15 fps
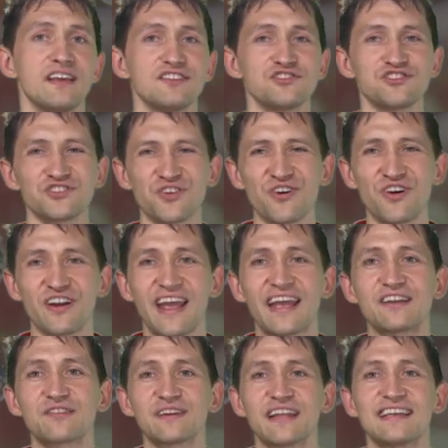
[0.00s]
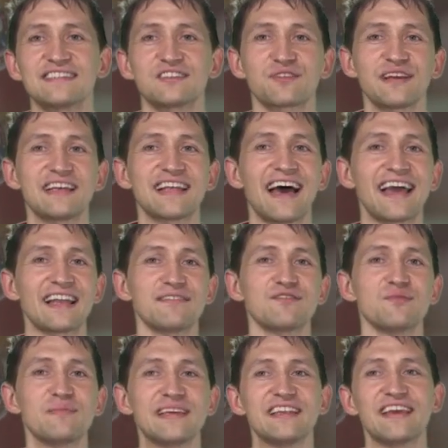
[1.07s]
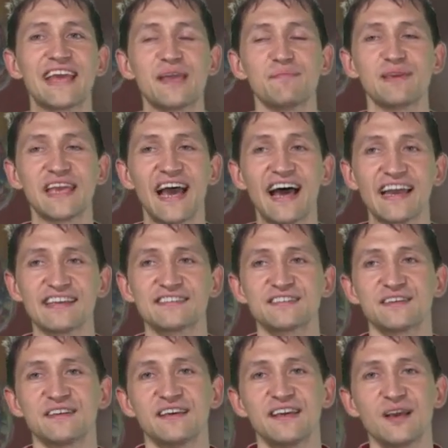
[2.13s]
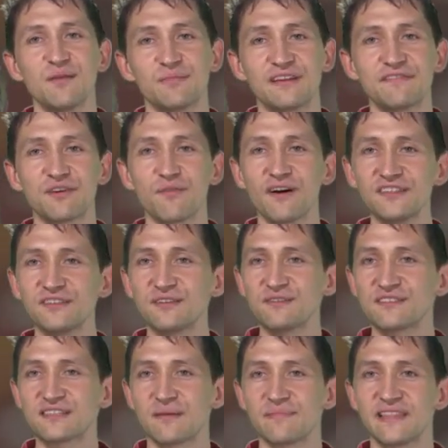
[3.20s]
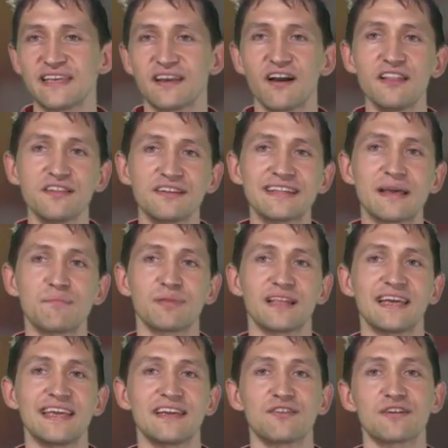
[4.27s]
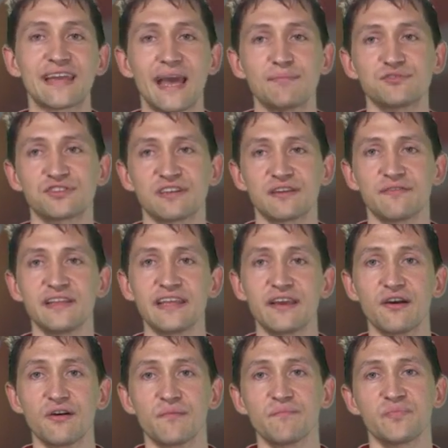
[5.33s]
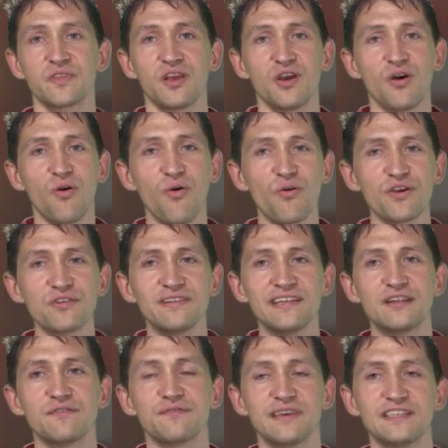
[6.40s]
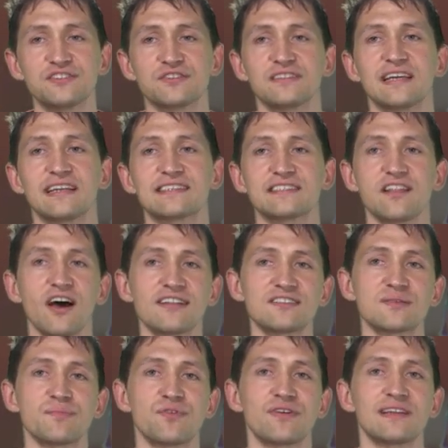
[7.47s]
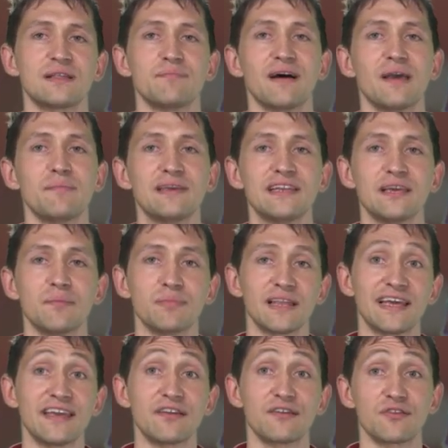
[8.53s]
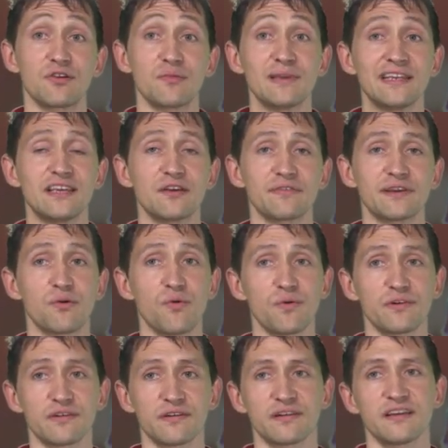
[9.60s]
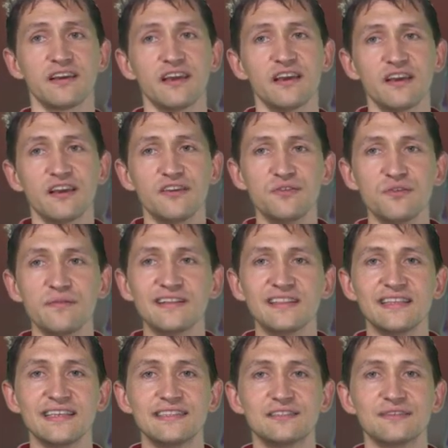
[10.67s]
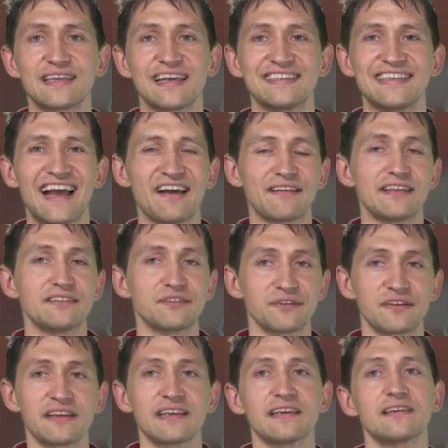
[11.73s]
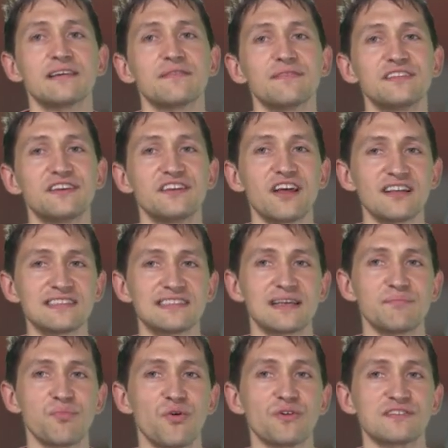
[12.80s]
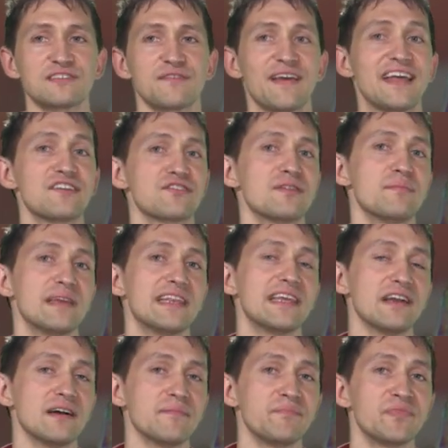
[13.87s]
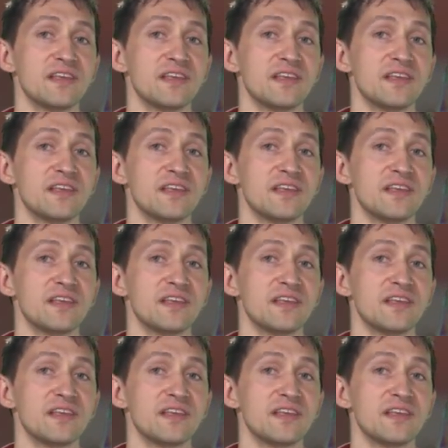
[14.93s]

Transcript: Sure, Android has great high-level media A P Is, but if you want to do something other than playing or capturing video, or you need a feature that is not supported by Media Player or Media Recorder, you will need to get down and dirty with the nuts and bolts of Android media,